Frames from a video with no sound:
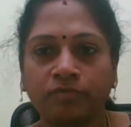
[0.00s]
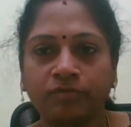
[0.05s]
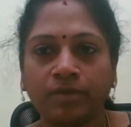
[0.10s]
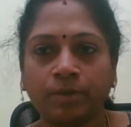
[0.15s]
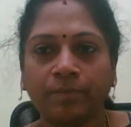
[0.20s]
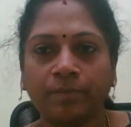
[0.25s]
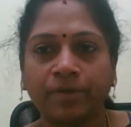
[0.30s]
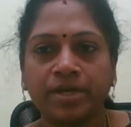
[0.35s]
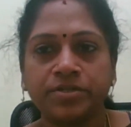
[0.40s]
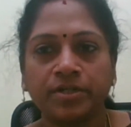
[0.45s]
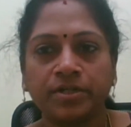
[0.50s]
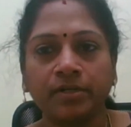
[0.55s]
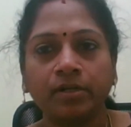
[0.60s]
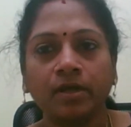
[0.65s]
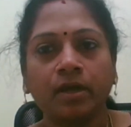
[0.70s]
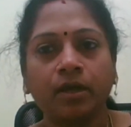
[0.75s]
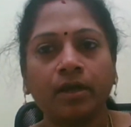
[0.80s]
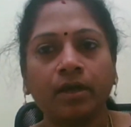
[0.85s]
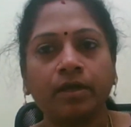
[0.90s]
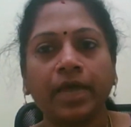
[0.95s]
of the patient,
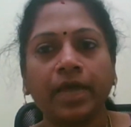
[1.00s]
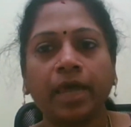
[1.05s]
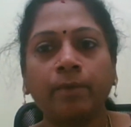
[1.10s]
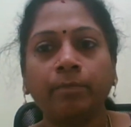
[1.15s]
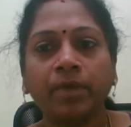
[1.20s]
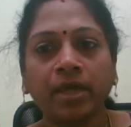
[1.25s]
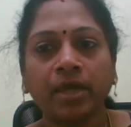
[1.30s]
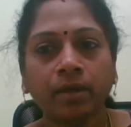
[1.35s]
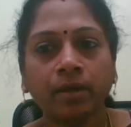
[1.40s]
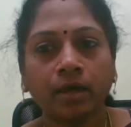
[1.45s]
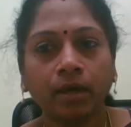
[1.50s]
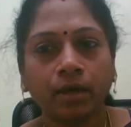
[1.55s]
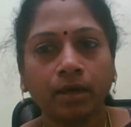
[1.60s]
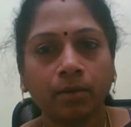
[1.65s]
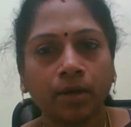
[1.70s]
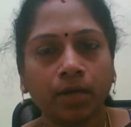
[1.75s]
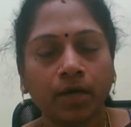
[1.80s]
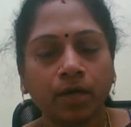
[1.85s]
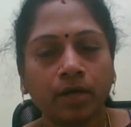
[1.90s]
AB